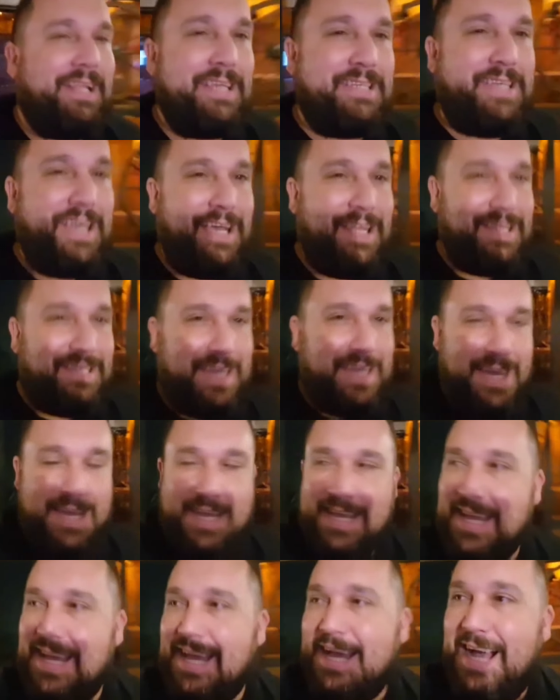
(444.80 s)
there's, there's a,
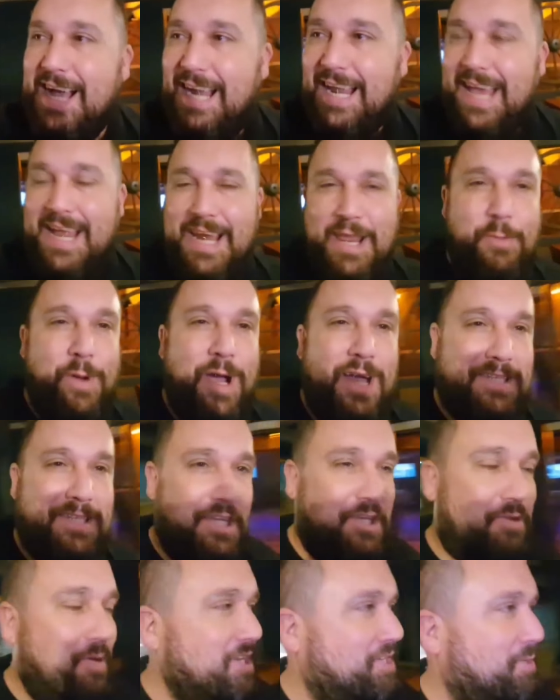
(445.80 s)
a, lady who works
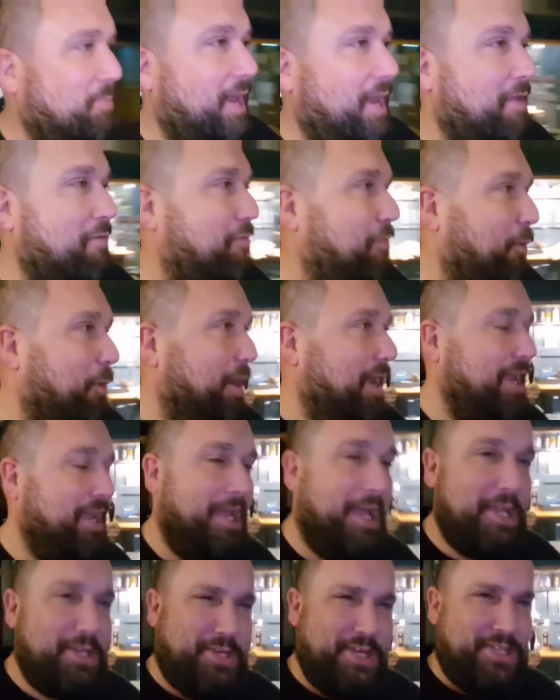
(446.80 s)
here, she mentioned has been here 14
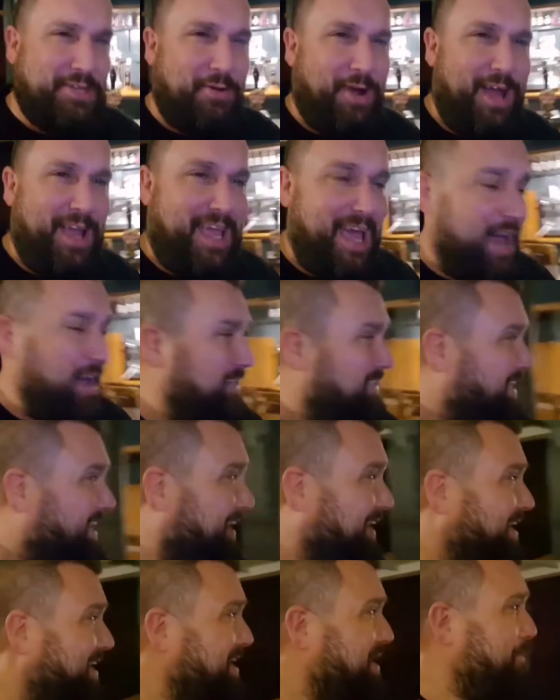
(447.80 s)
years, she's the right character.
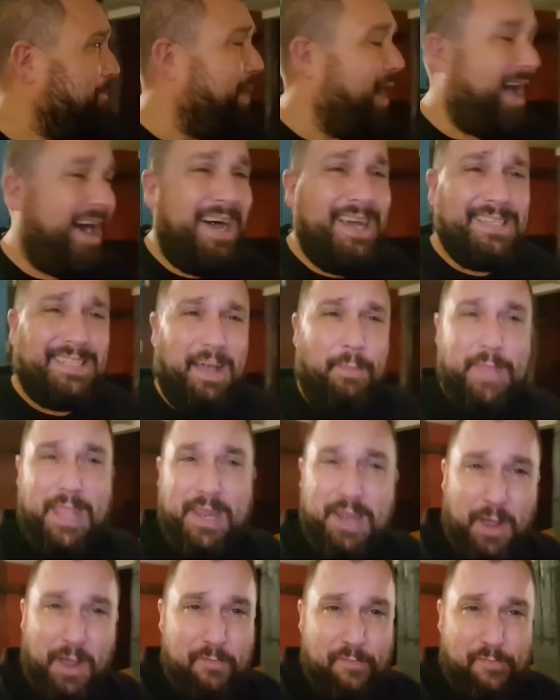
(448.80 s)
But something you
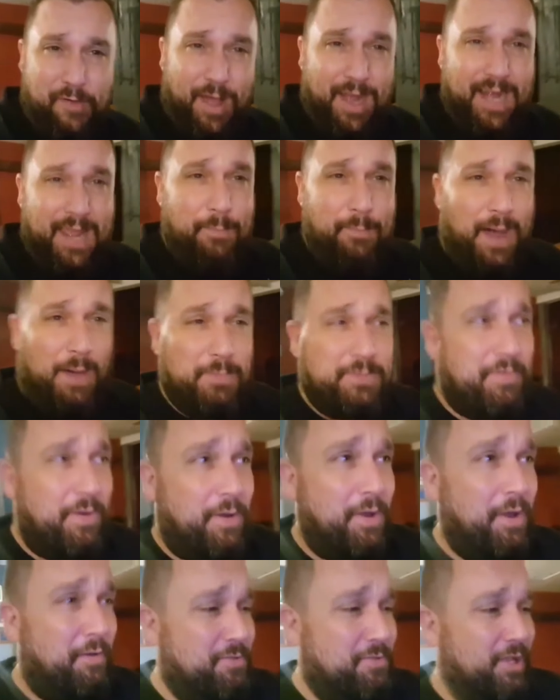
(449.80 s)
don't find in pubs
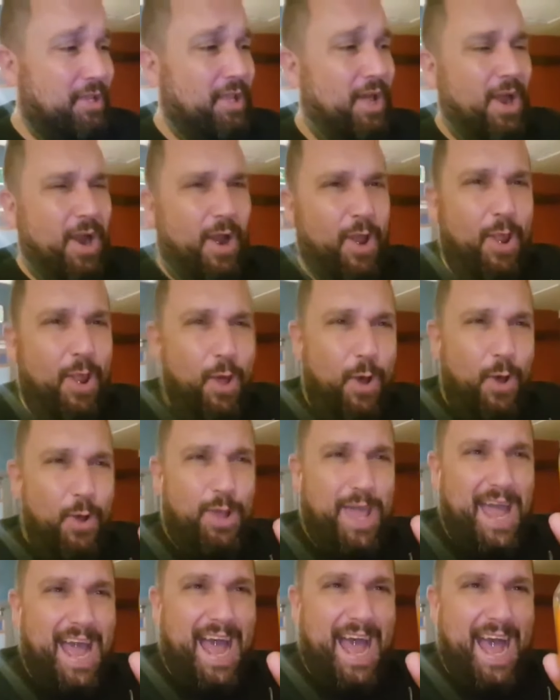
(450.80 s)
very often. Look
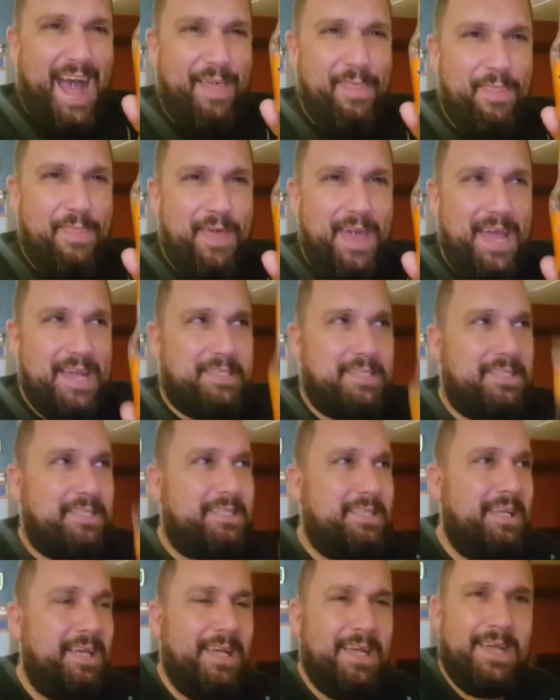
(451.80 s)
at
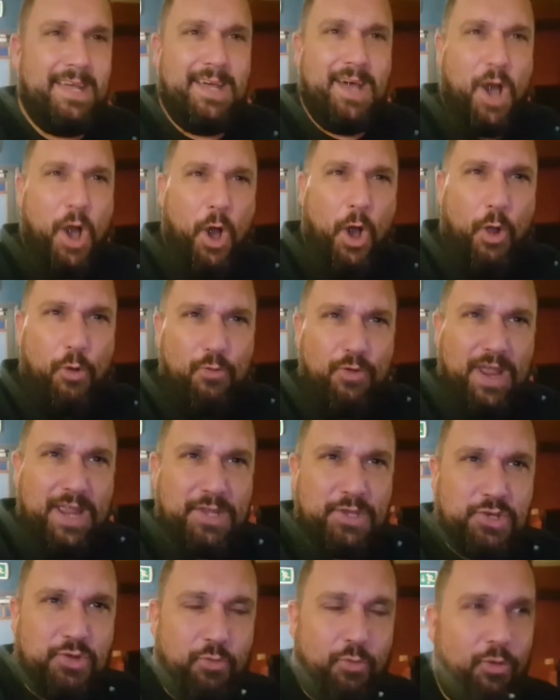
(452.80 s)
this!
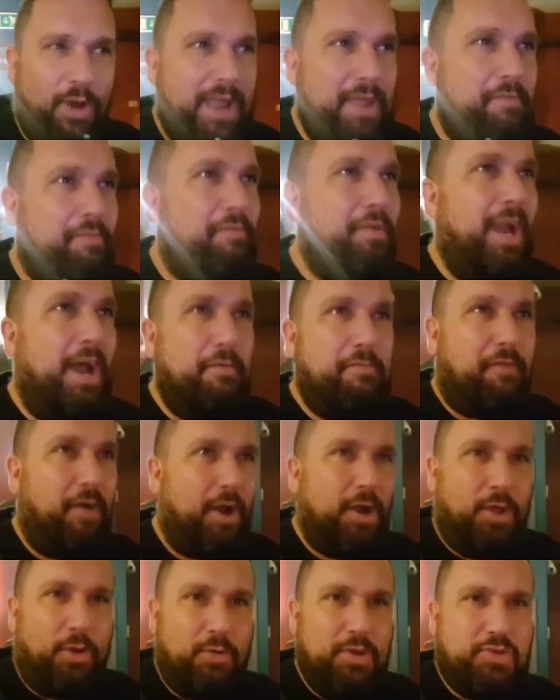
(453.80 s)
Orange reef. You don't
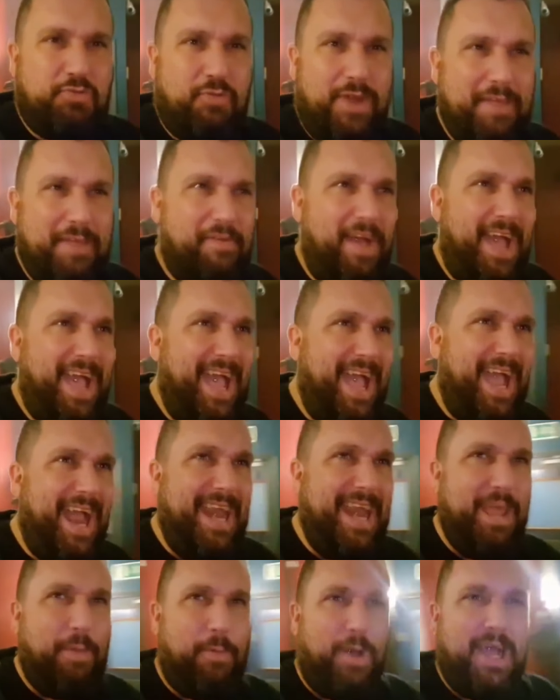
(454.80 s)
find an orange reef
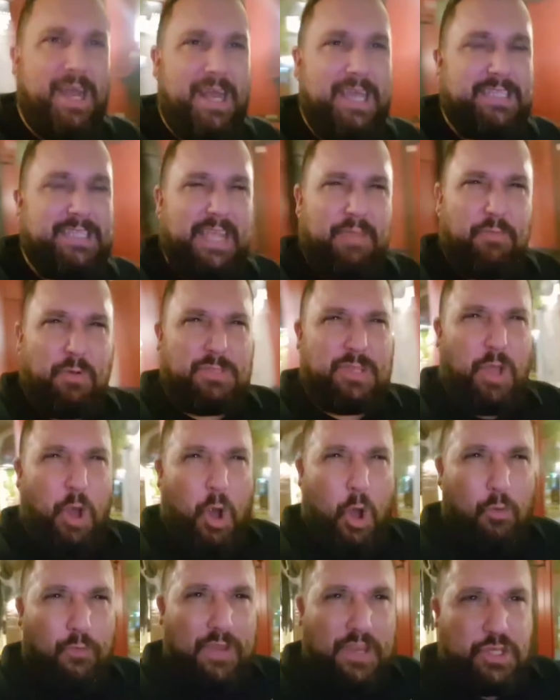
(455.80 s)
anywhere these days. They've also got
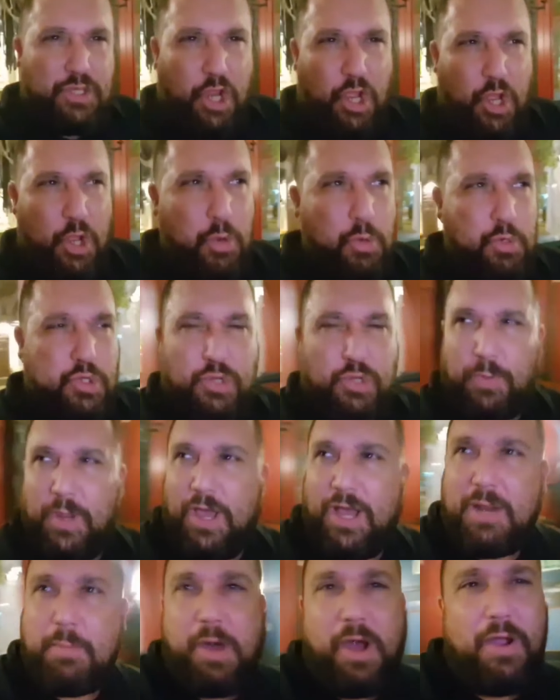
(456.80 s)
orange hooch
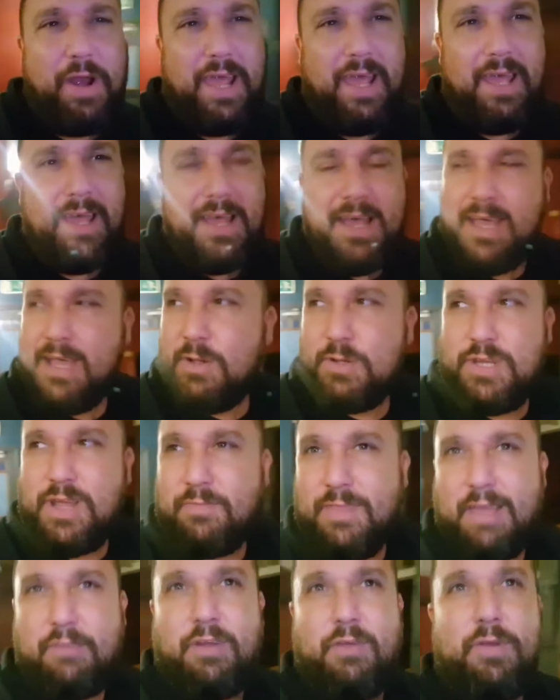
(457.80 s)
behind the bar here, which
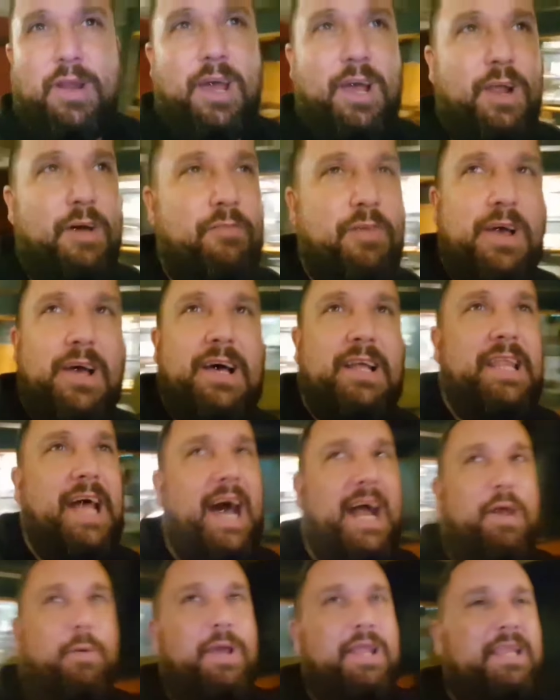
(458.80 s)
I've never even heard of. The
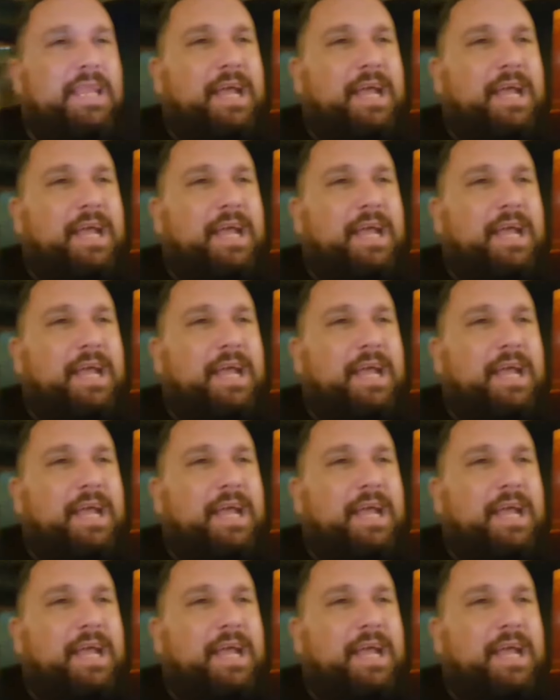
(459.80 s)
Halloween